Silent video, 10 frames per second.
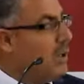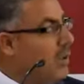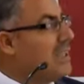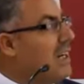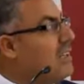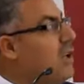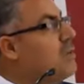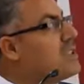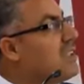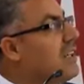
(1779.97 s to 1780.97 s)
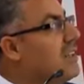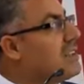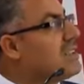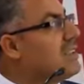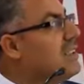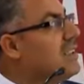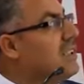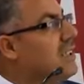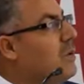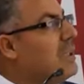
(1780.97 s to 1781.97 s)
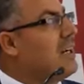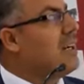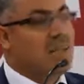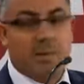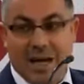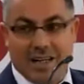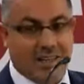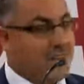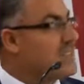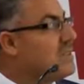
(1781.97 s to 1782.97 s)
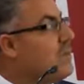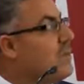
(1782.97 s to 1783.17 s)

What are the obstacles? What are the barriers?